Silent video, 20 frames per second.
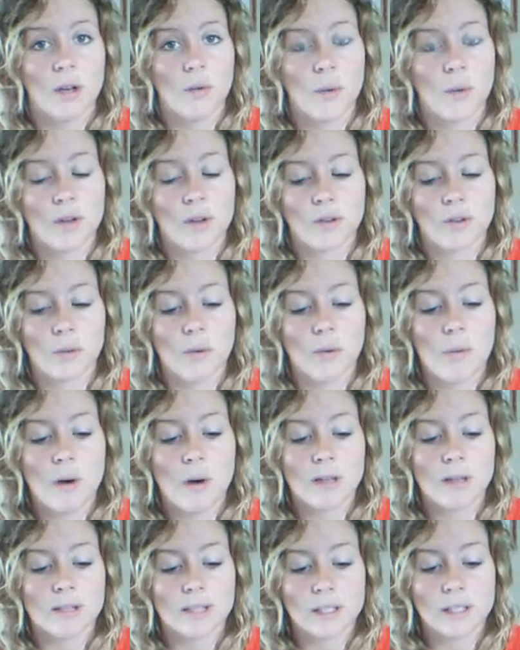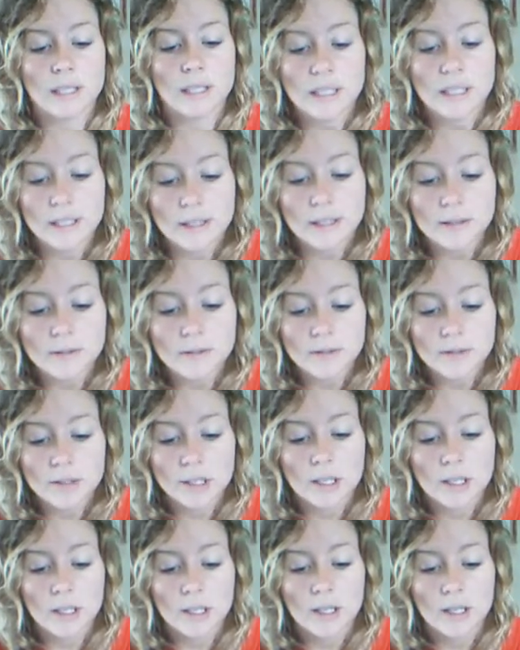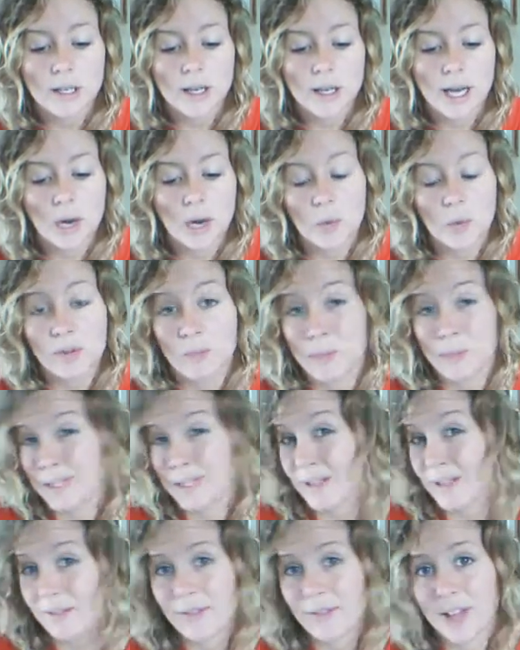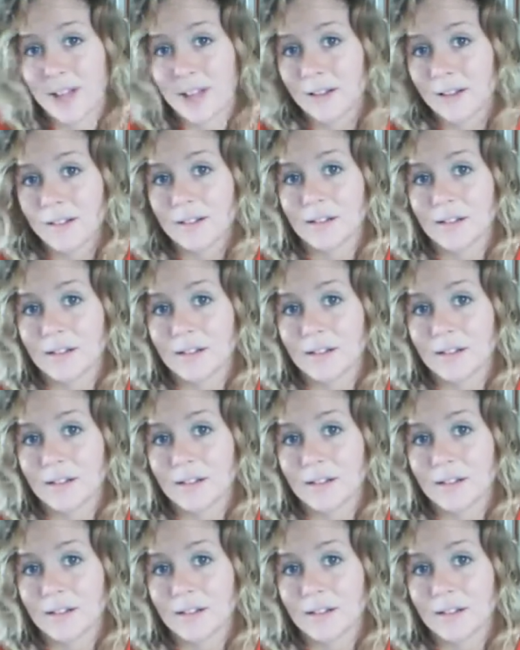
whether we want to live how we've been living,